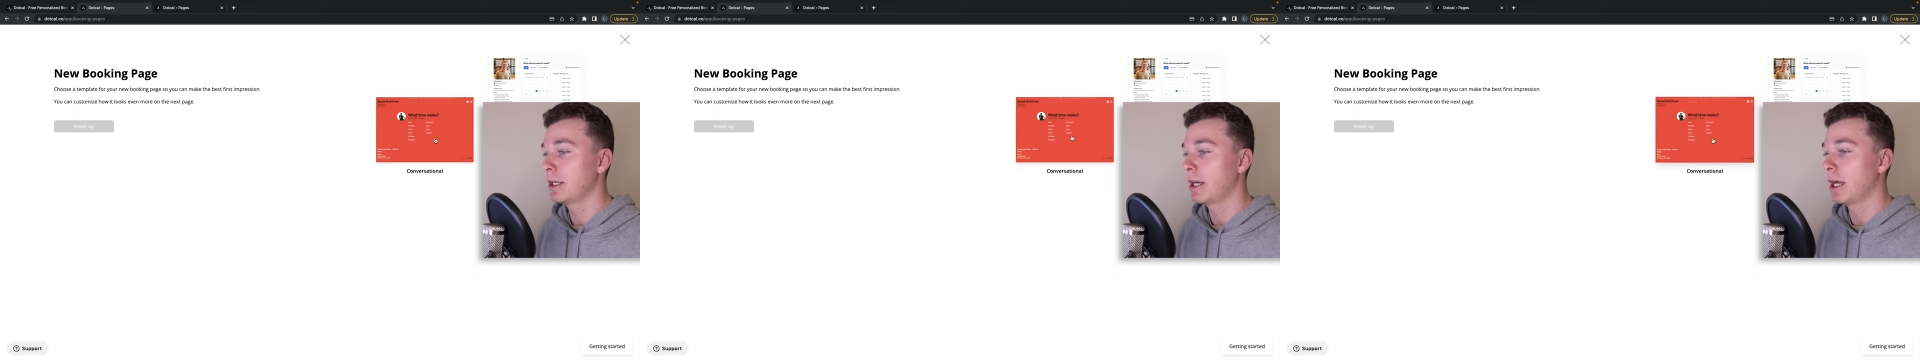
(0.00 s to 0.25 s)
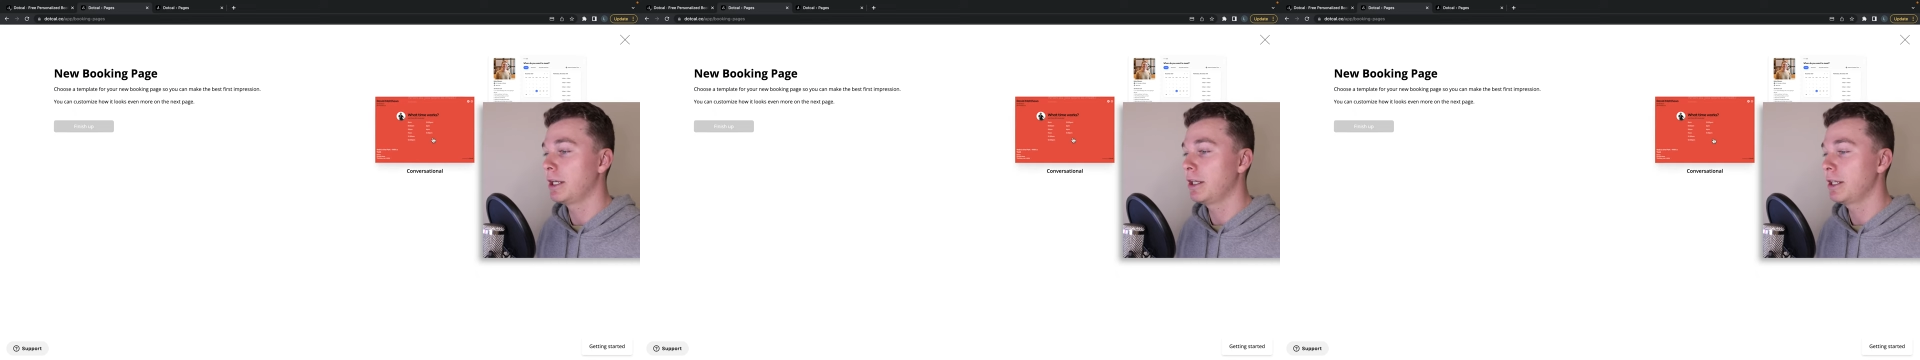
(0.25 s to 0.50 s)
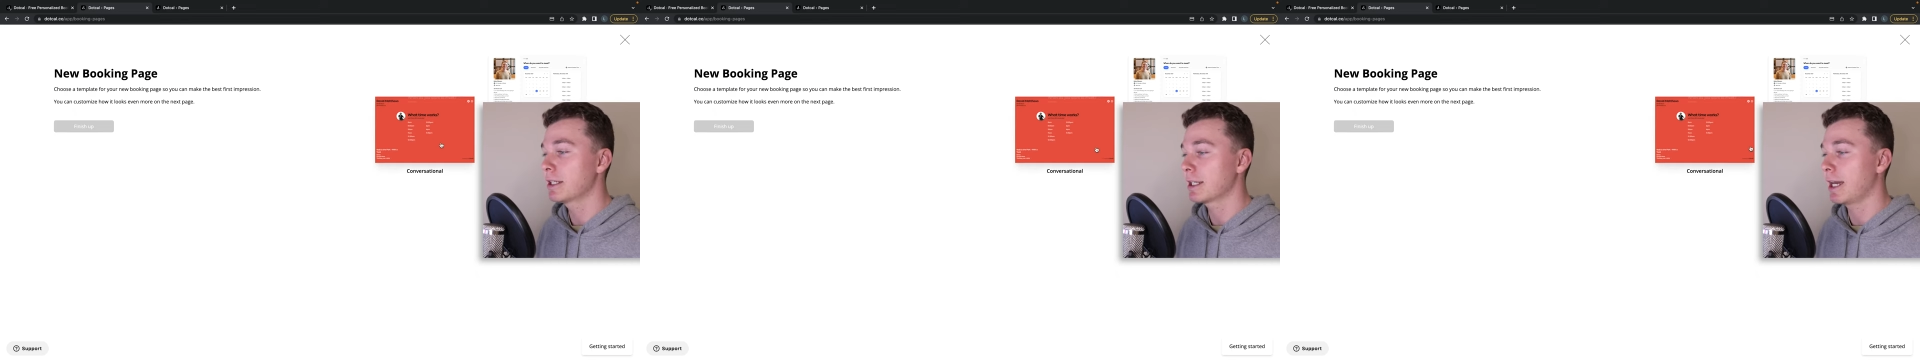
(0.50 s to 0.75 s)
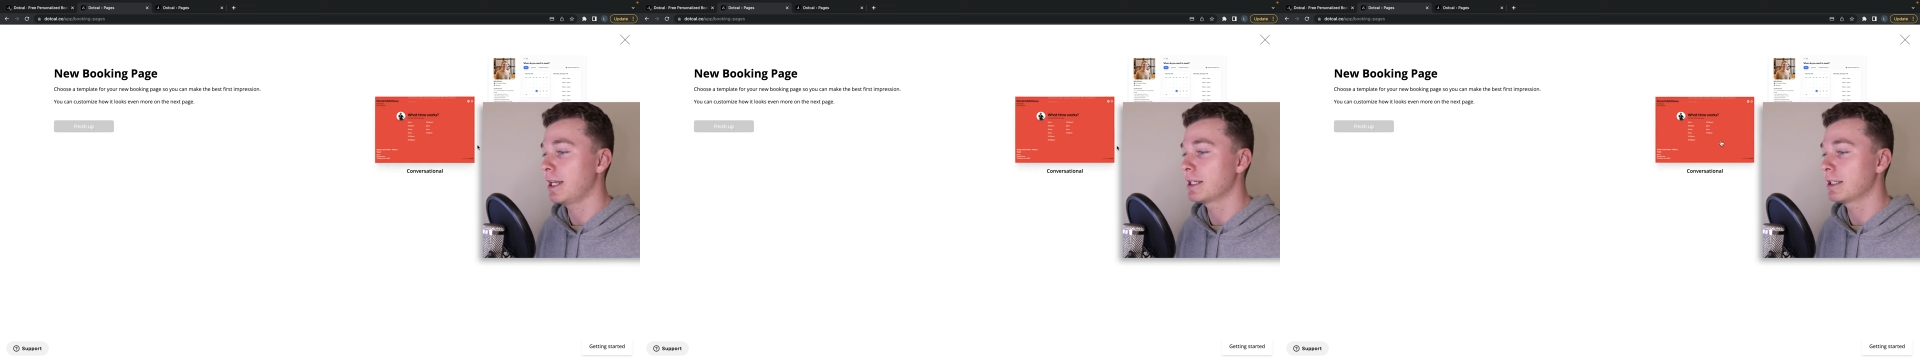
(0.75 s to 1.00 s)
And in this
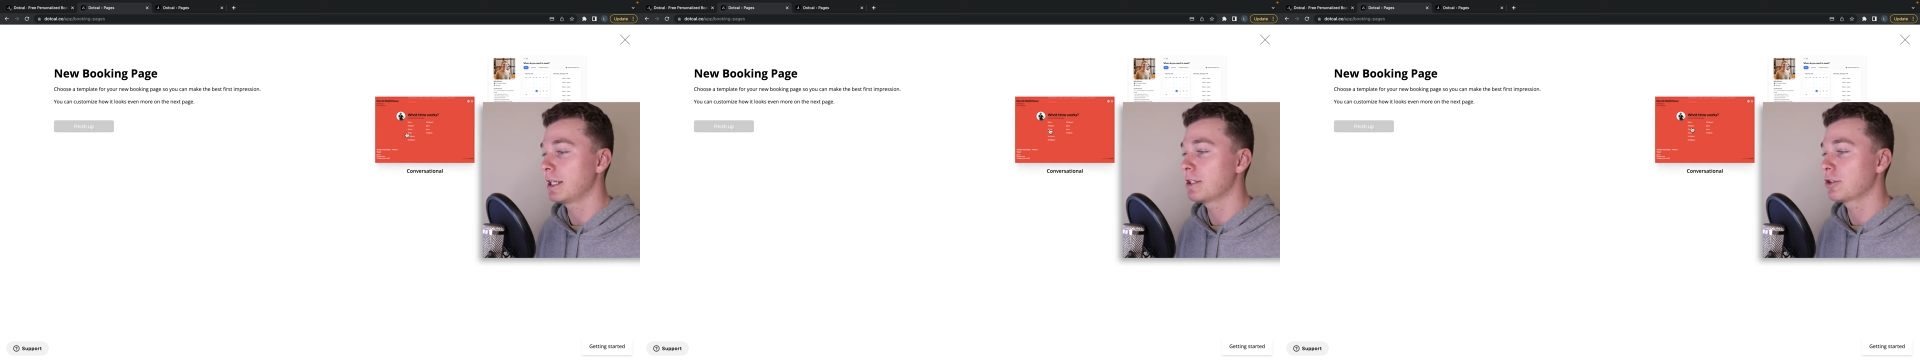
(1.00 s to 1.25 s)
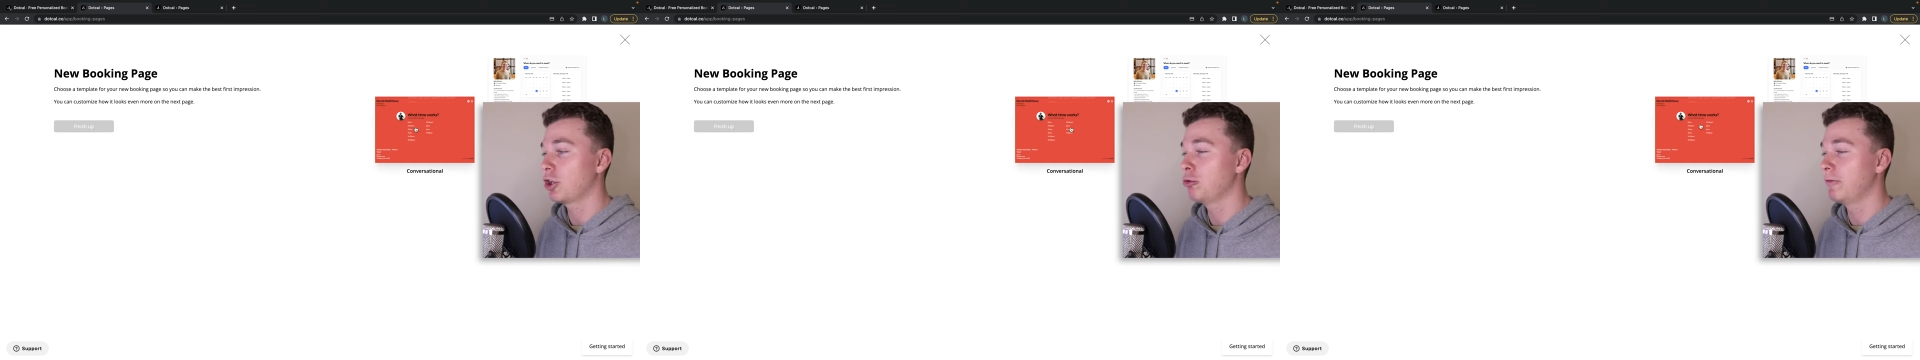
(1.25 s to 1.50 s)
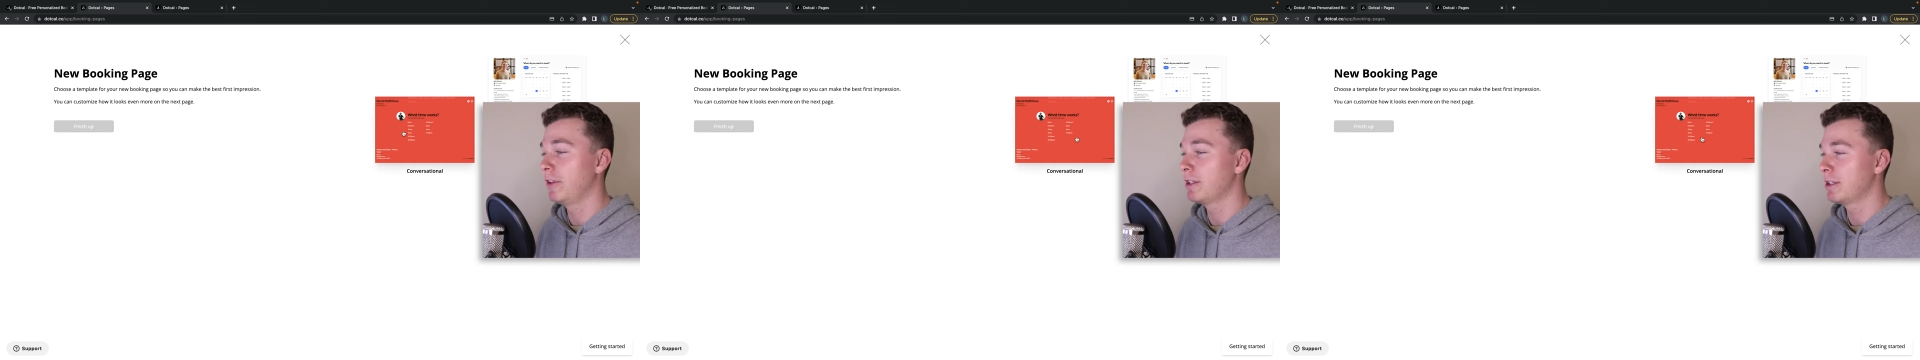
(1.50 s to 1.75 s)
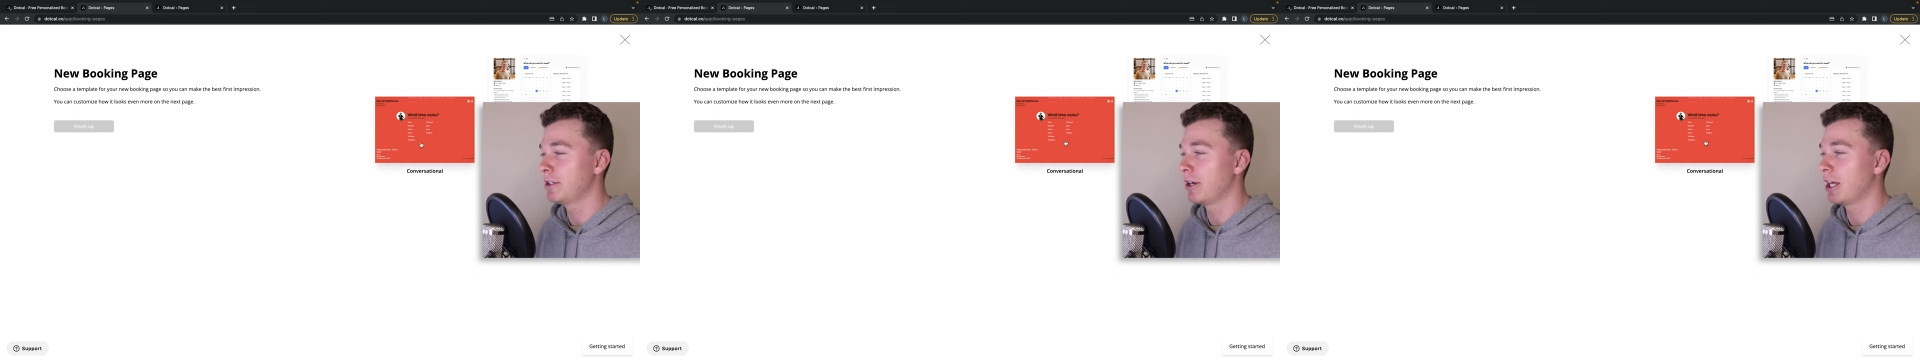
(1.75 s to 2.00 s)
case, let's go with this
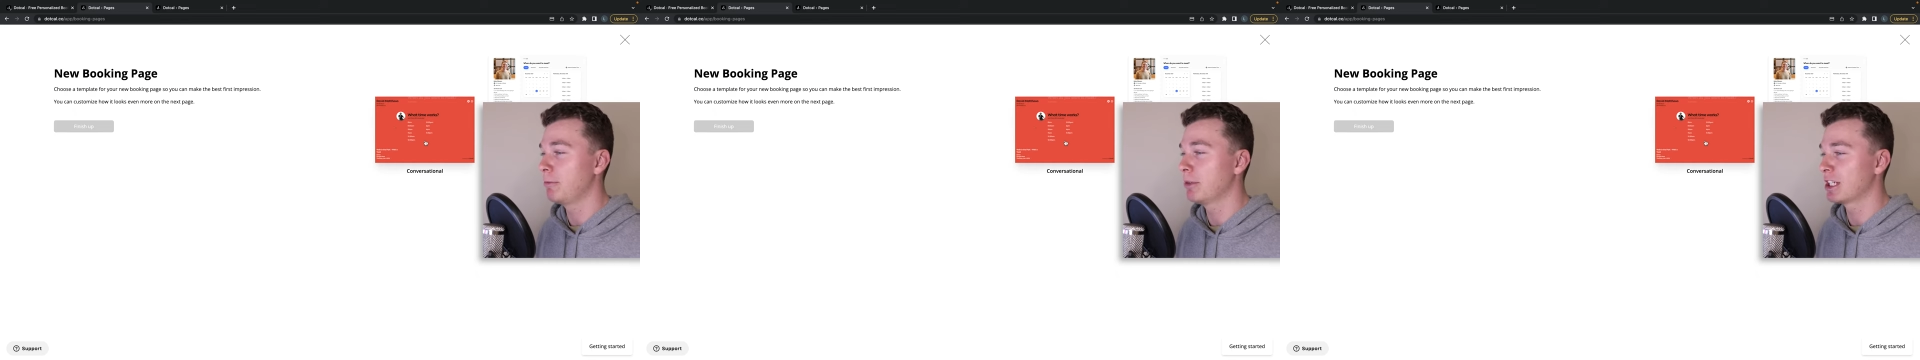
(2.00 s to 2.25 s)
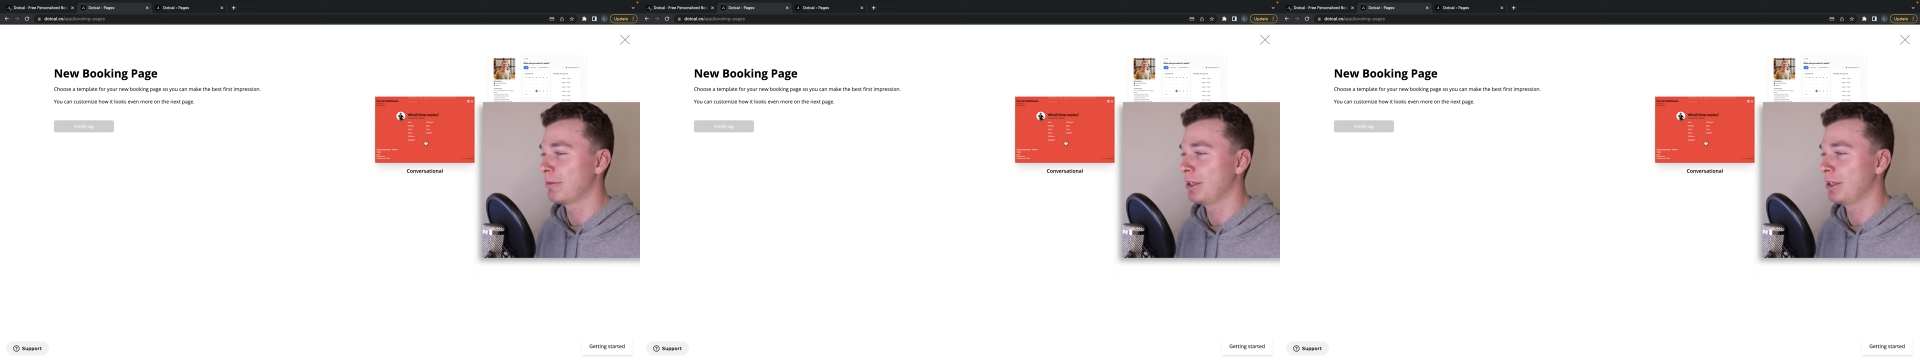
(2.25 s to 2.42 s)
design because I've